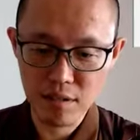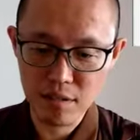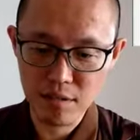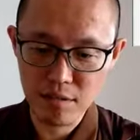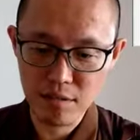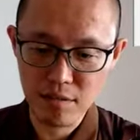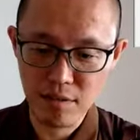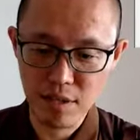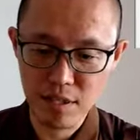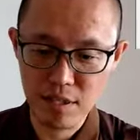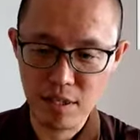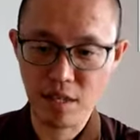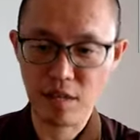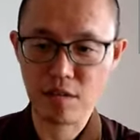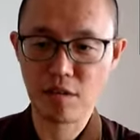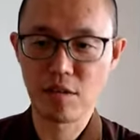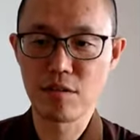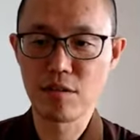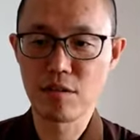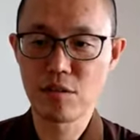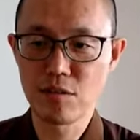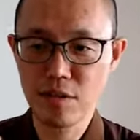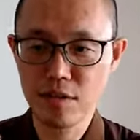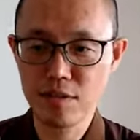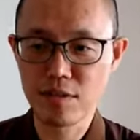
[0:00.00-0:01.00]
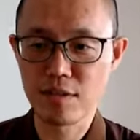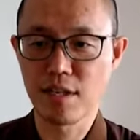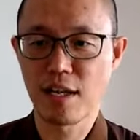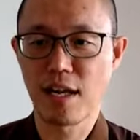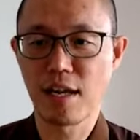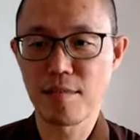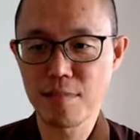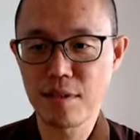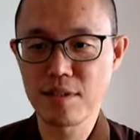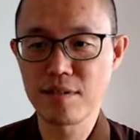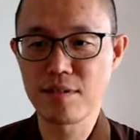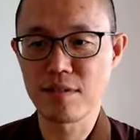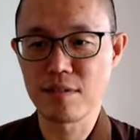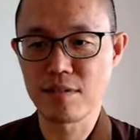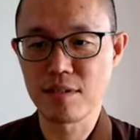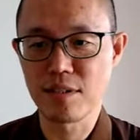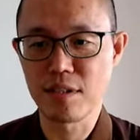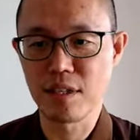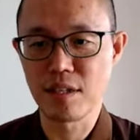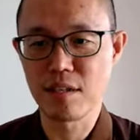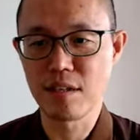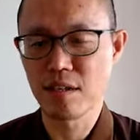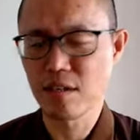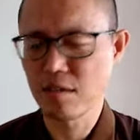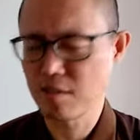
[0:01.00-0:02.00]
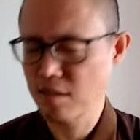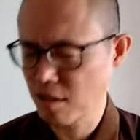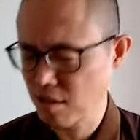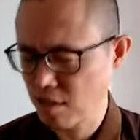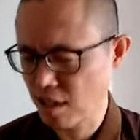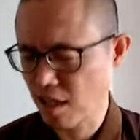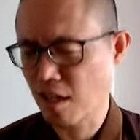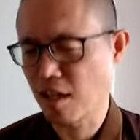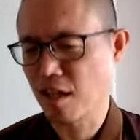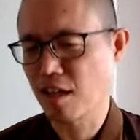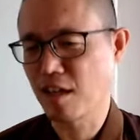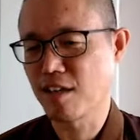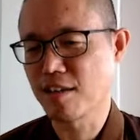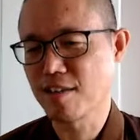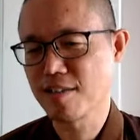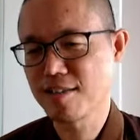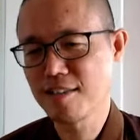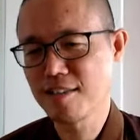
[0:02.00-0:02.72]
When there are conditions, it happens, isn't it? They say, yes.